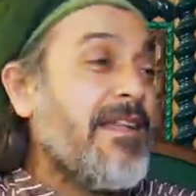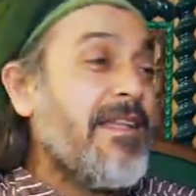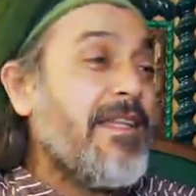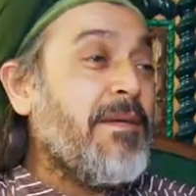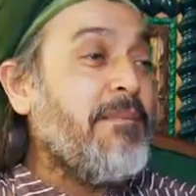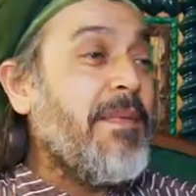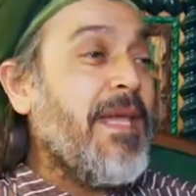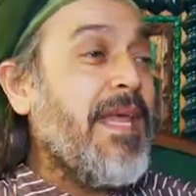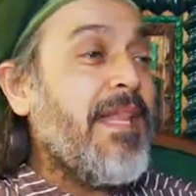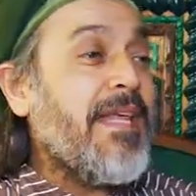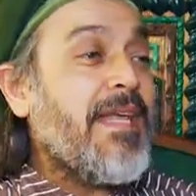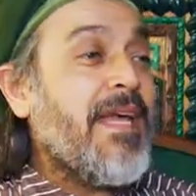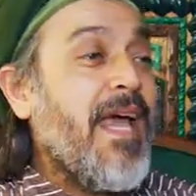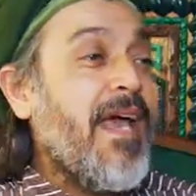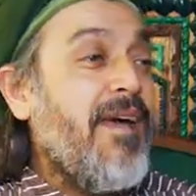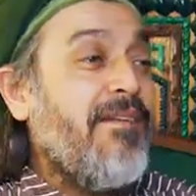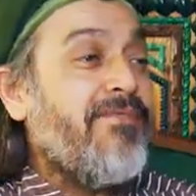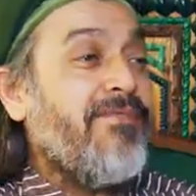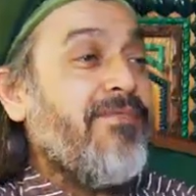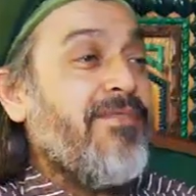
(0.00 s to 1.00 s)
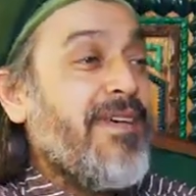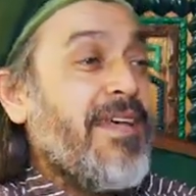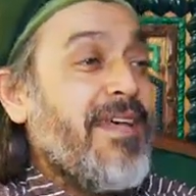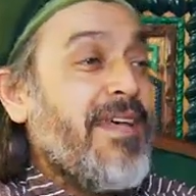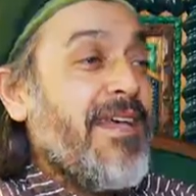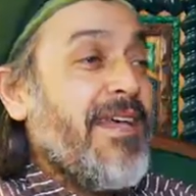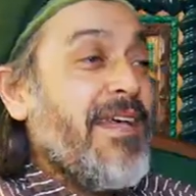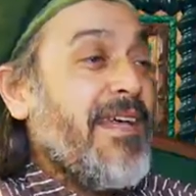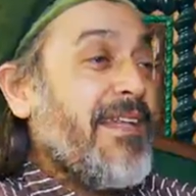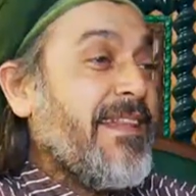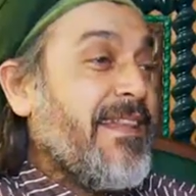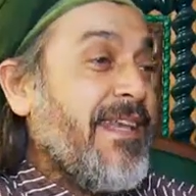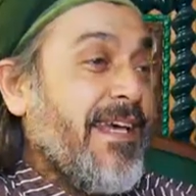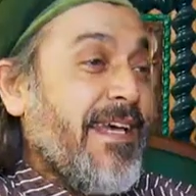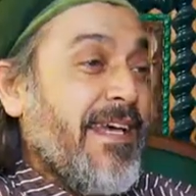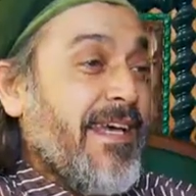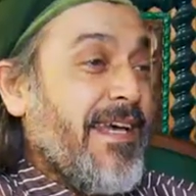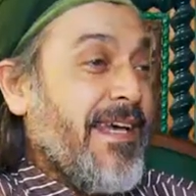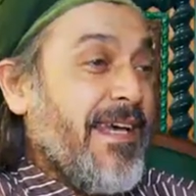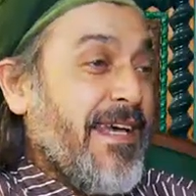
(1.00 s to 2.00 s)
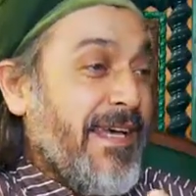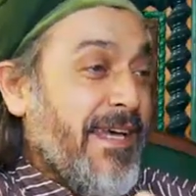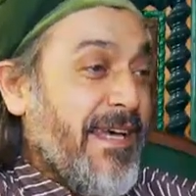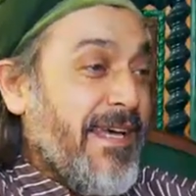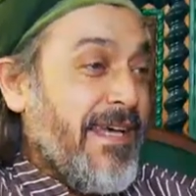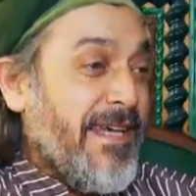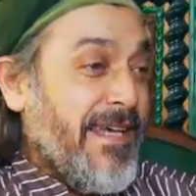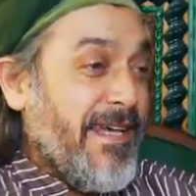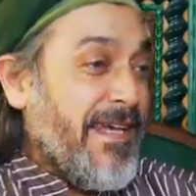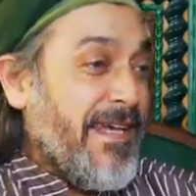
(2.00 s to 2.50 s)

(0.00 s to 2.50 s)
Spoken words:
the milk have the